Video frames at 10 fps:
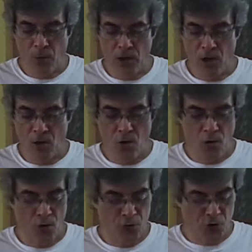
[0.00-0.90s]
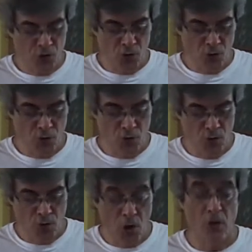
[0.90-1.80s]
we go
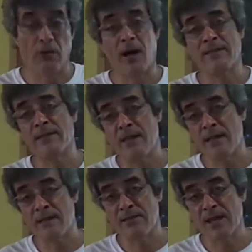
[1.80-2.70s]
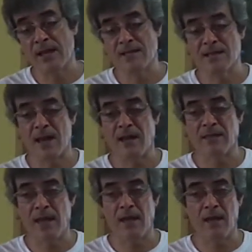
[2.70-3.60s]
to oh and the thing is that
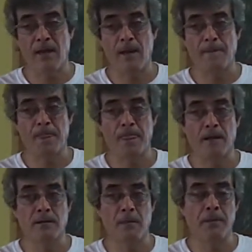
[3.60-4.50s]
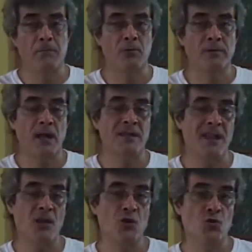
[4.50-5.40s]
they the people that
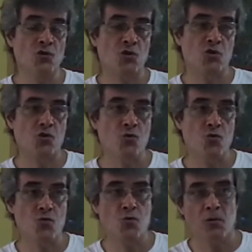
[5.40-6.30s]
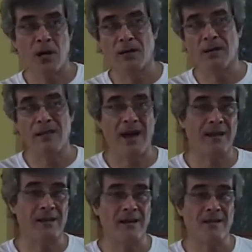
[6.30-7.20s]
they used to kind of
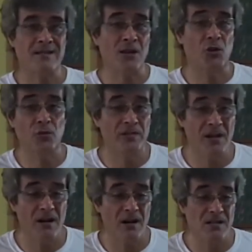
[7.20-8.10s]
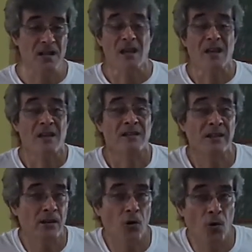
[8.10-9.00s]
like uh, security guards
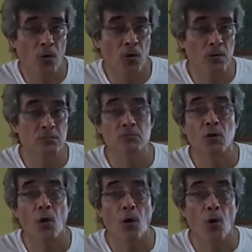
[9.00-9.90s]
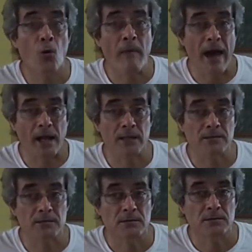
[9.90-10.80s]
they are all OMAC.
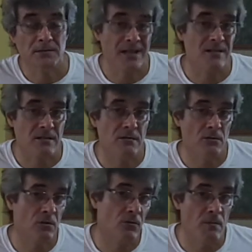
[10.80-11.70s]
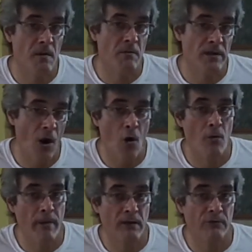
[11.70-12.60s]
Yes, you know remember the
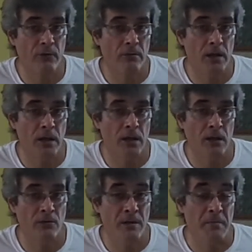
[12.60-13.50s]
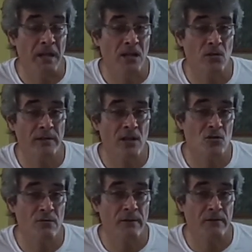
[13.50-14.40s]
OMAC from the the beginning of the
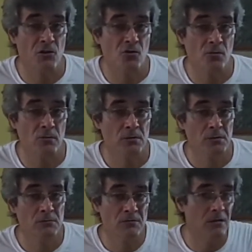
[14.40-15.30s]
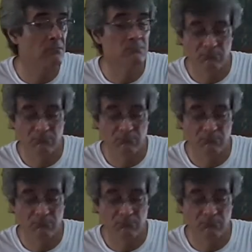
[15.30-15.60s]
New Fifty Two. Well,